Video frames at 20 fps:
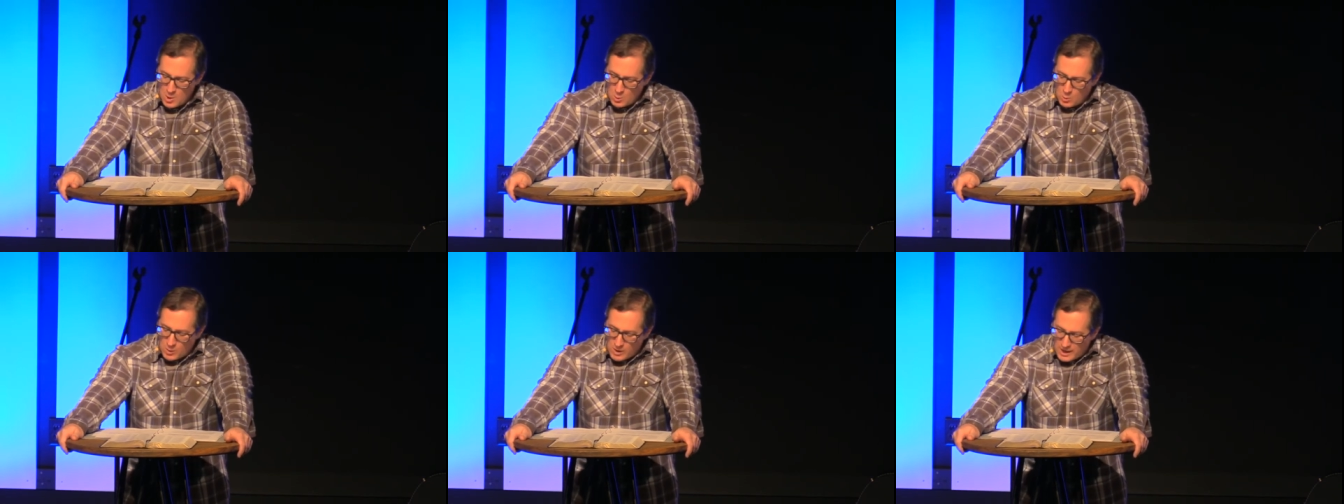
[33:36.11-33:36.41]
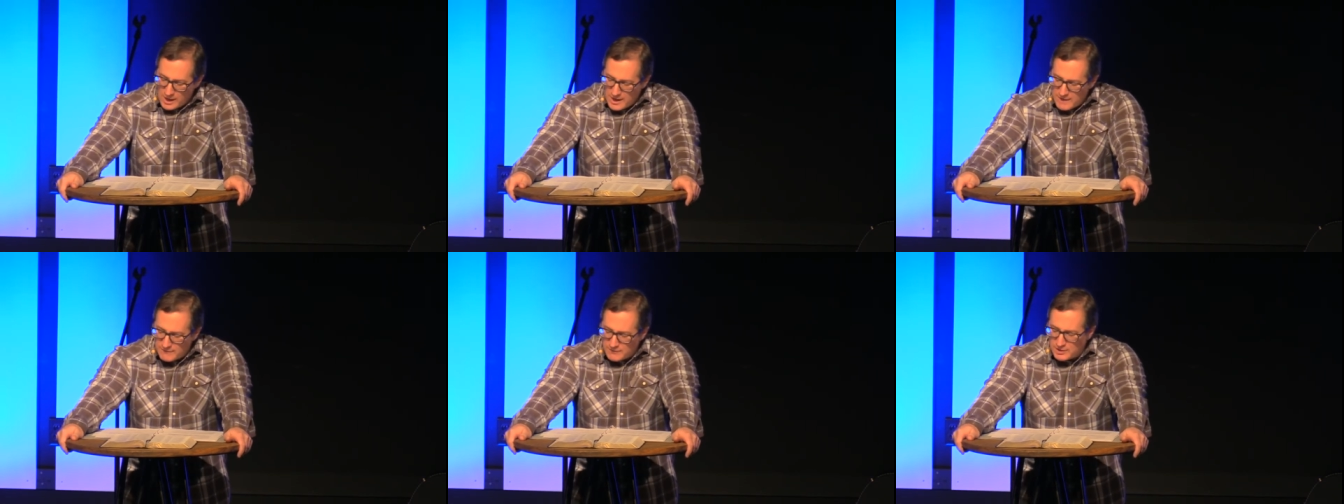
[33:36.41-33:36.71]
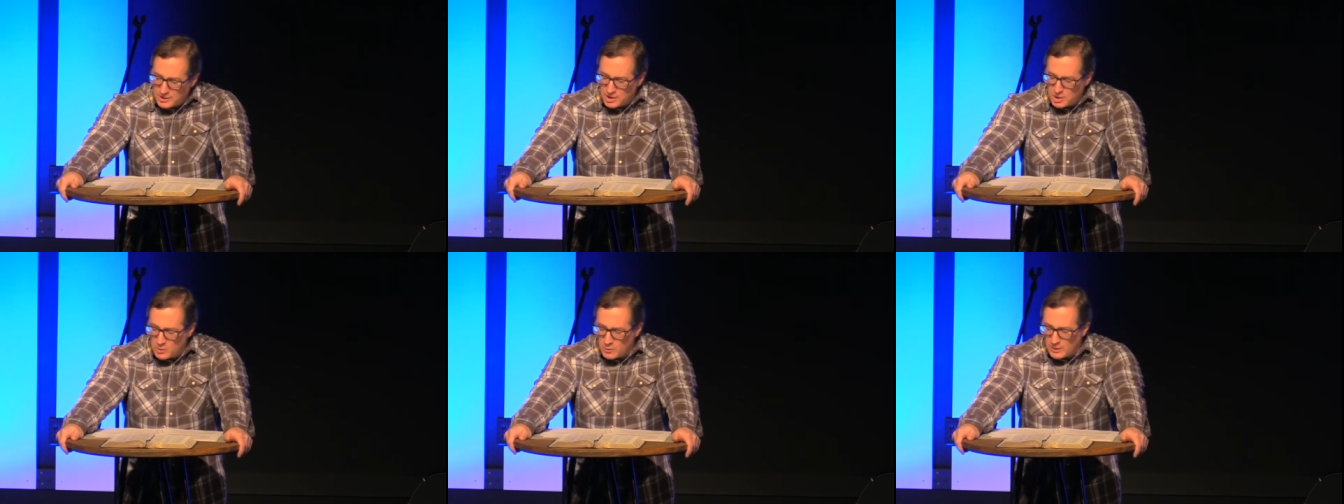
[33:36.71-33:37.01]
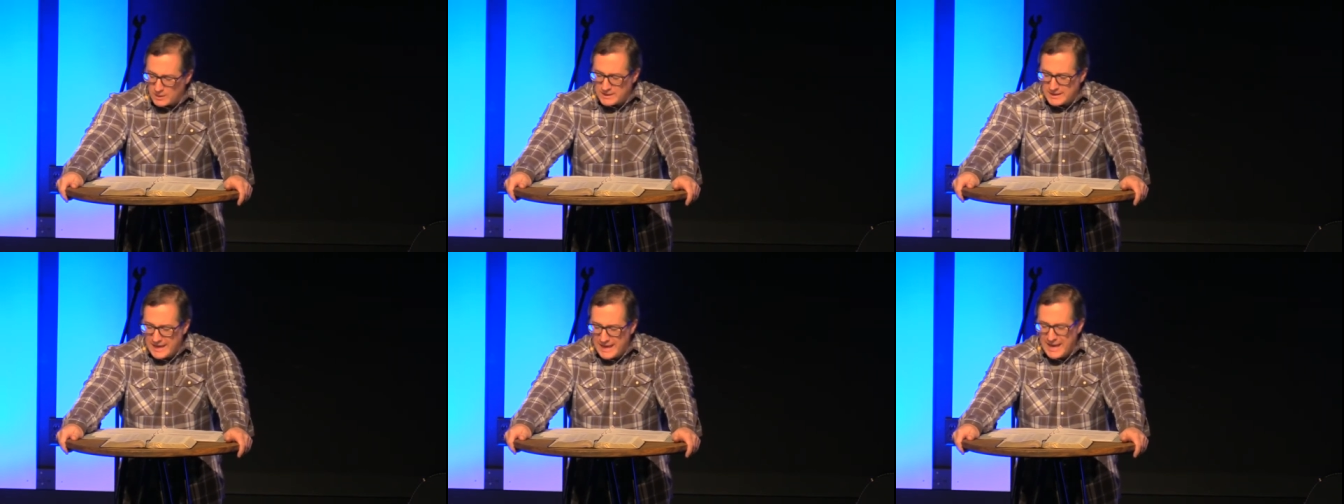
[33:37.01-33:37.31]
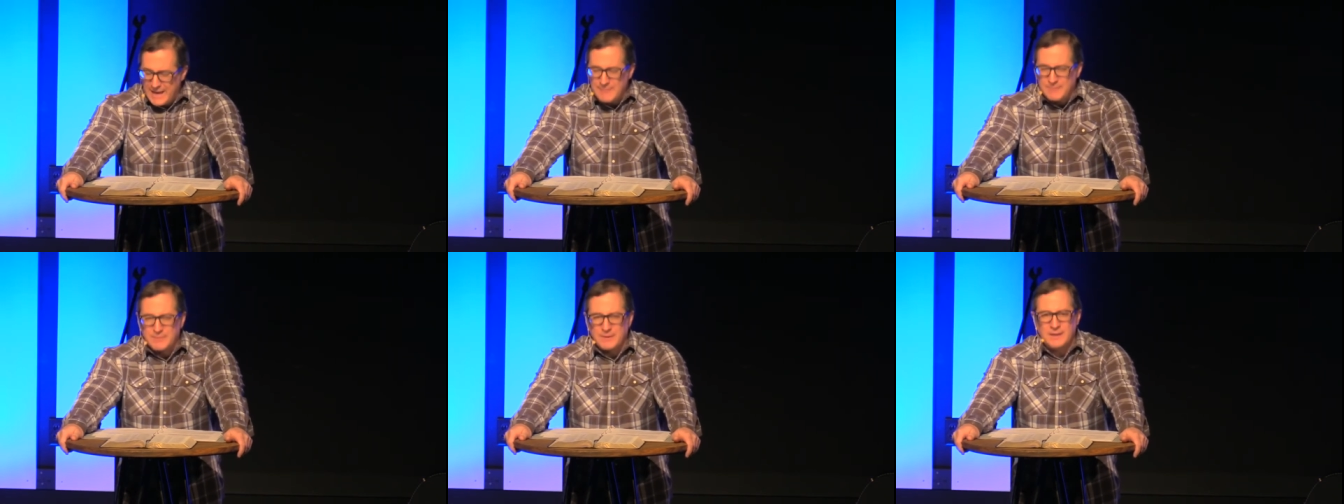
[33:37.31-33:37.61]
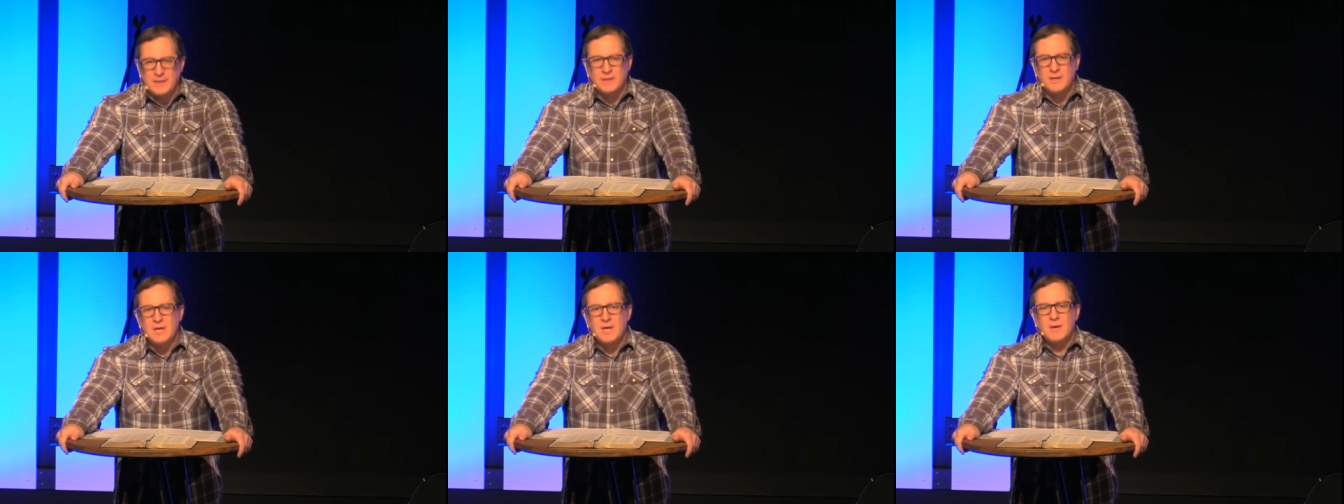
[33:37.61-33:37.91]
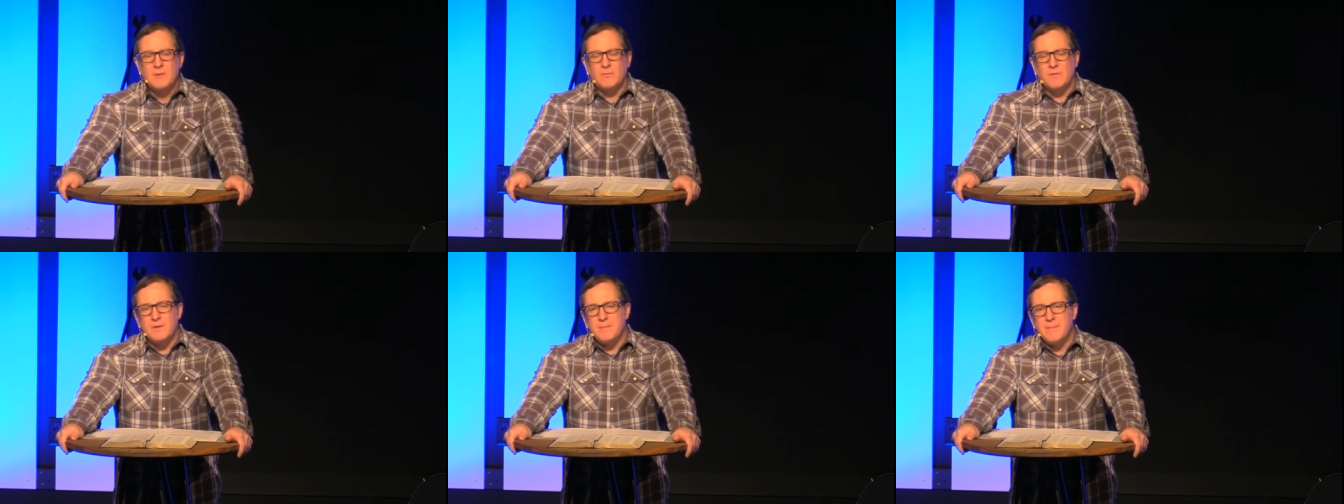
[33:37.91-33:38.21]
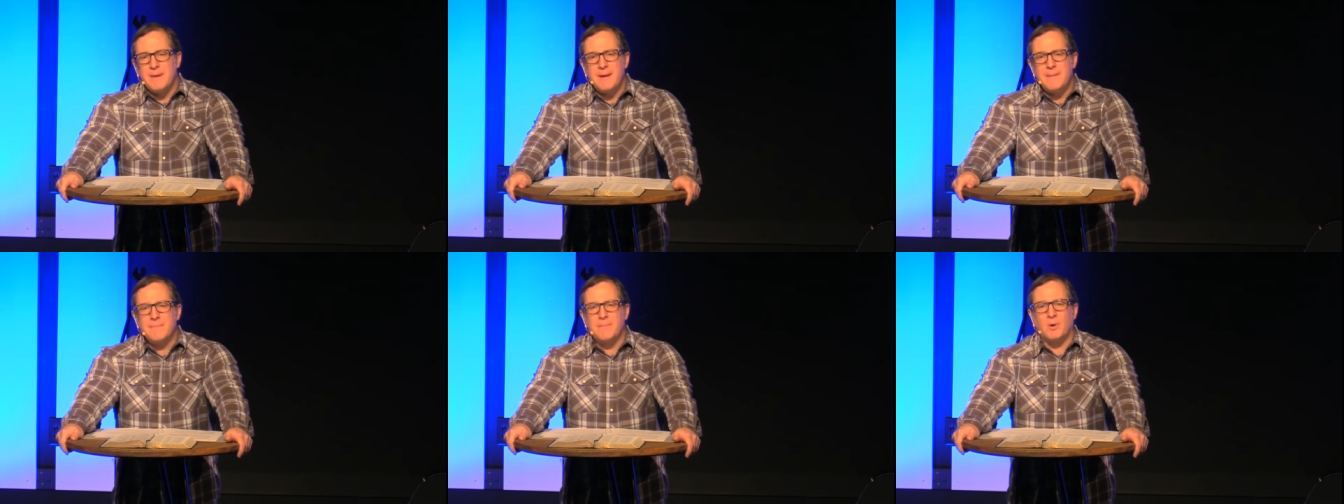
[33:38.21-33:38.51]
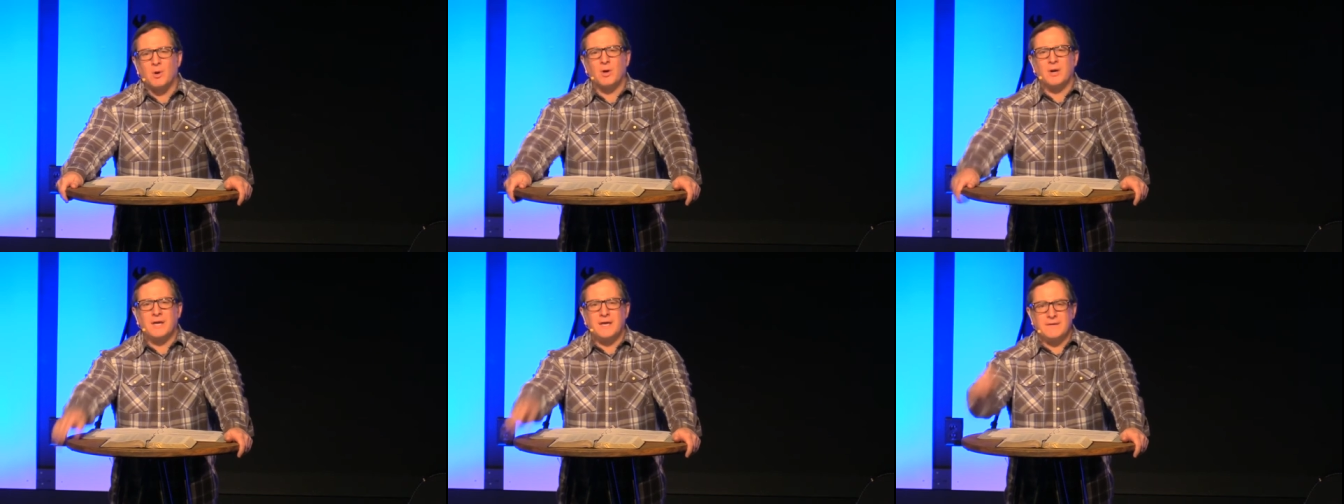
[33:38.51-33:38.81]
wherever you are camping, remember,